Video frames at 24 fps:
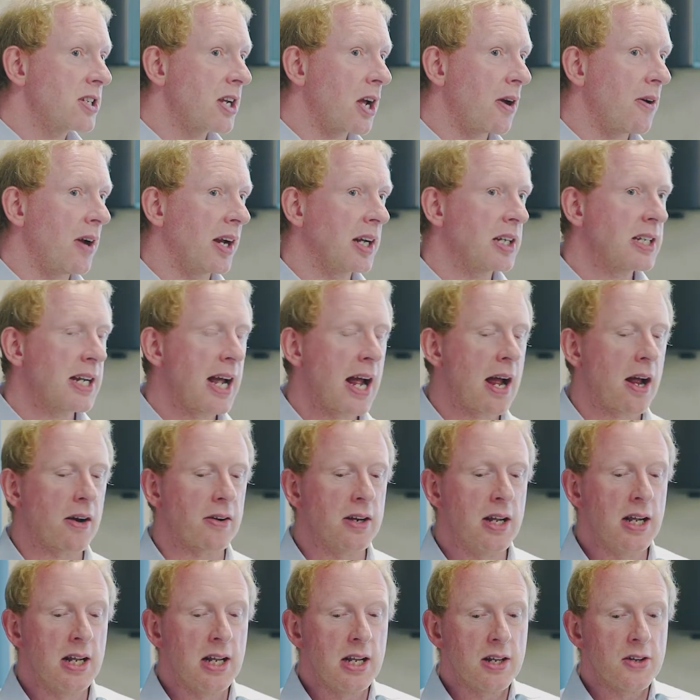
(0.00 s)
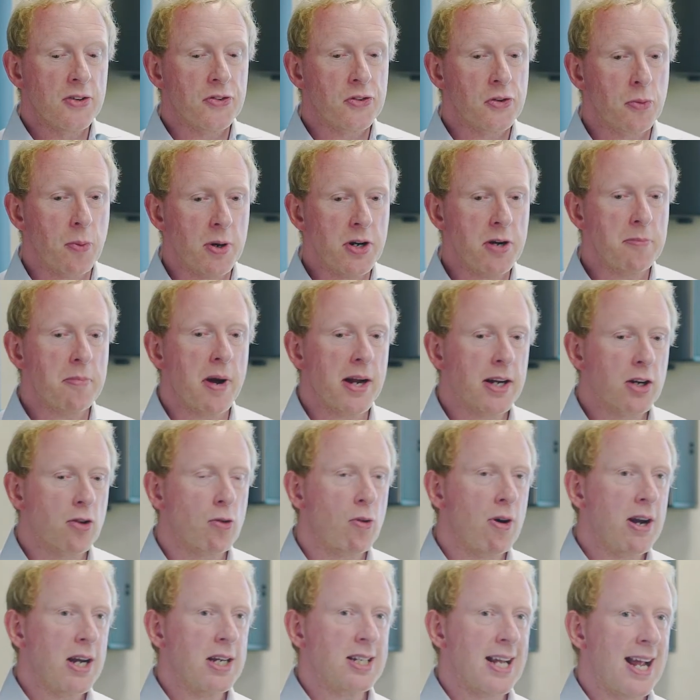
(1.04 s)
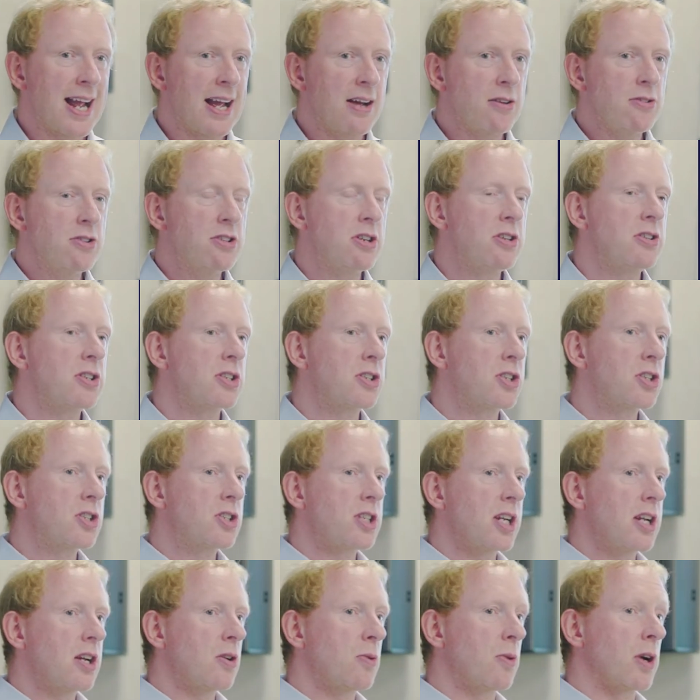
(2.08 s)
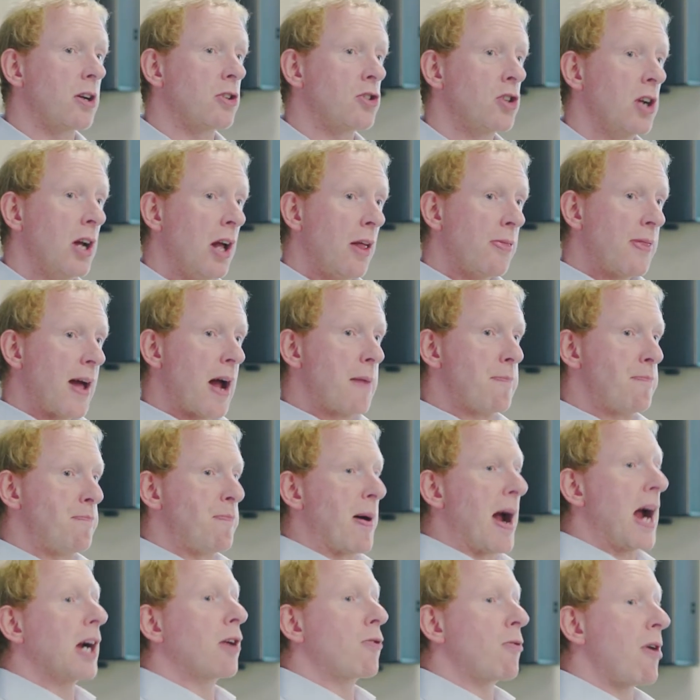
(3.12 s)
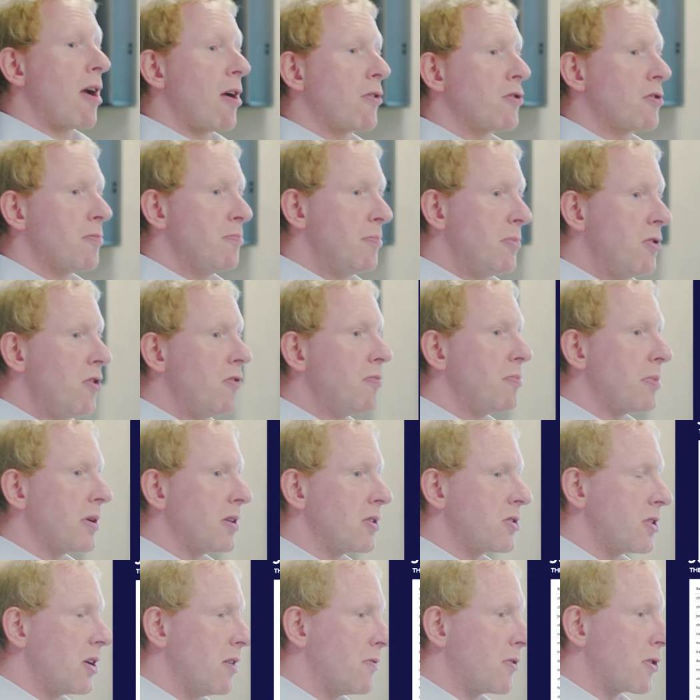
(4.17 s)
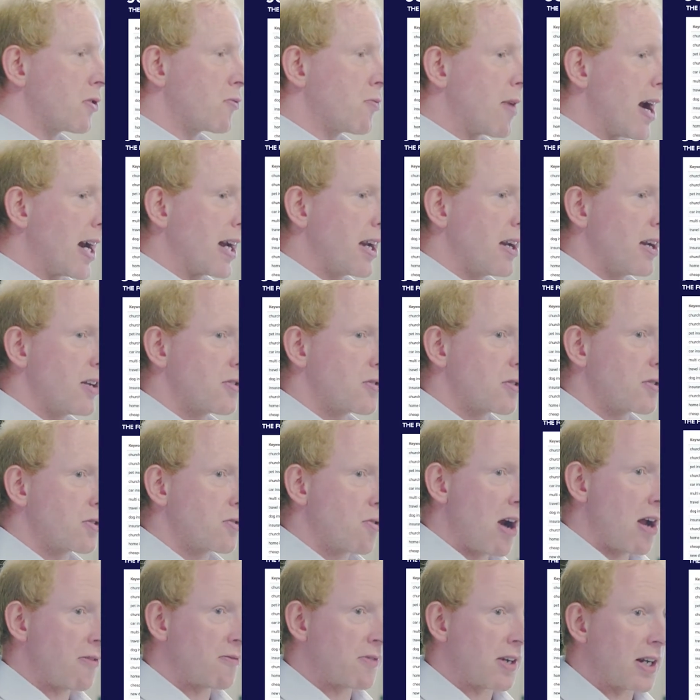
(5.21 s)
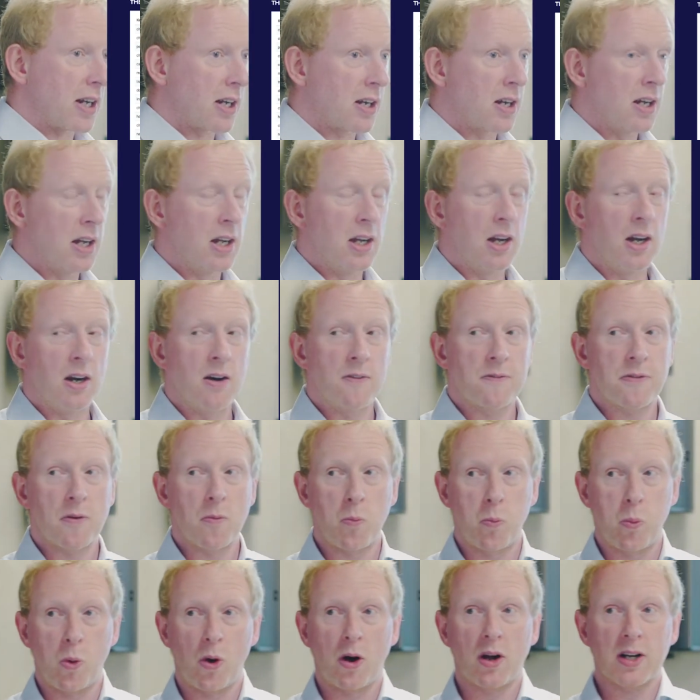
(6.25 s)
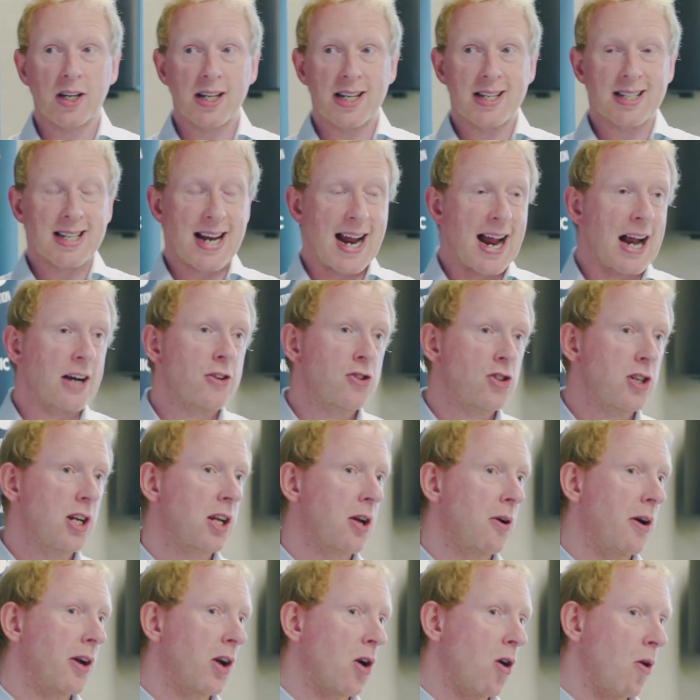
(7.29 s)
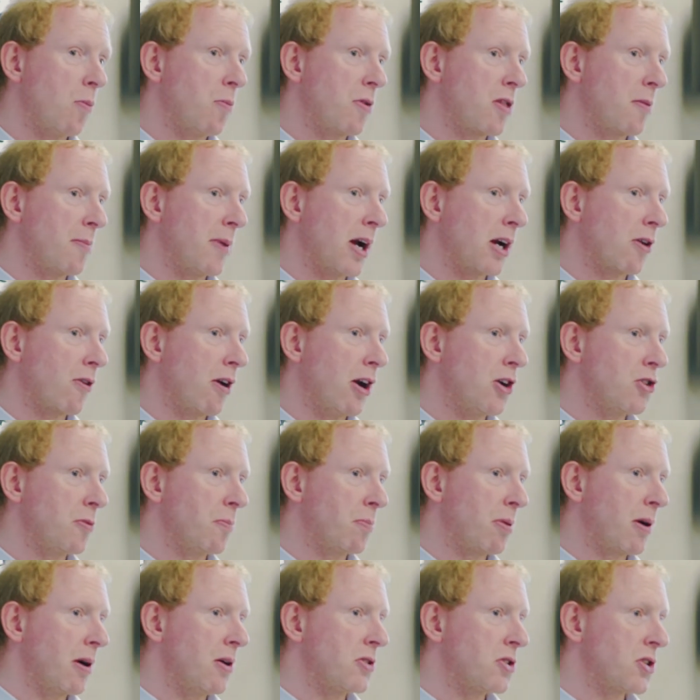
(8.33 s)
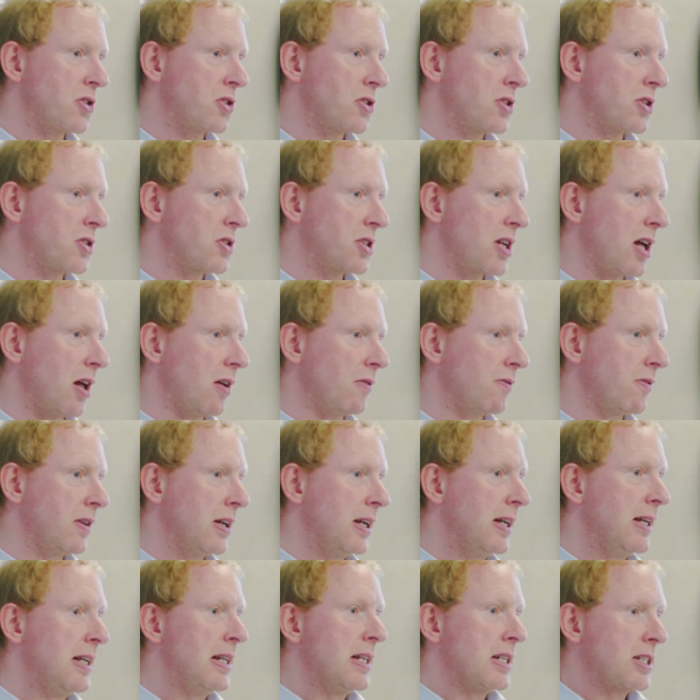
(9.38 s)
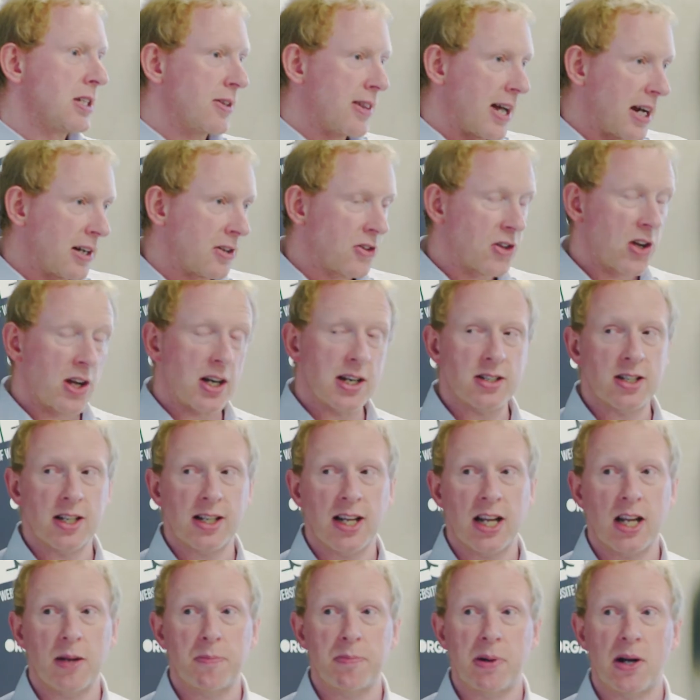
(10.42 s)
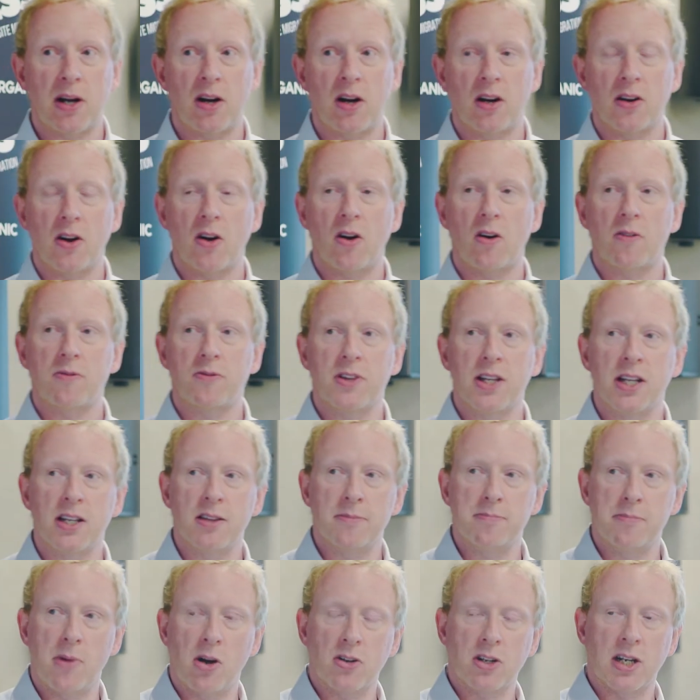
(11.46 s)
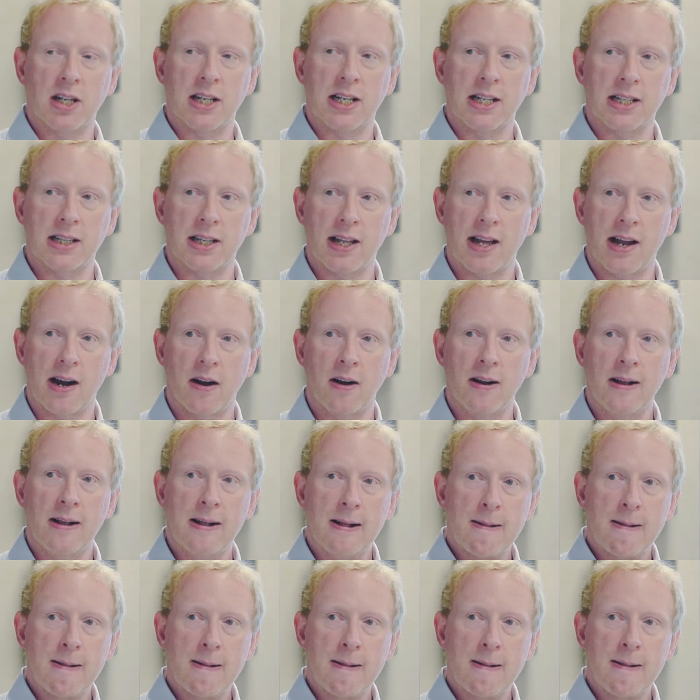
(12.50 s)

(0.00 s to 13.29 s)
going down. So when you migrate, how do you distinguish that background movement of your rankings and traffic from what is actually going on with the migration process itself? So that certainly is a key part of the modelling there.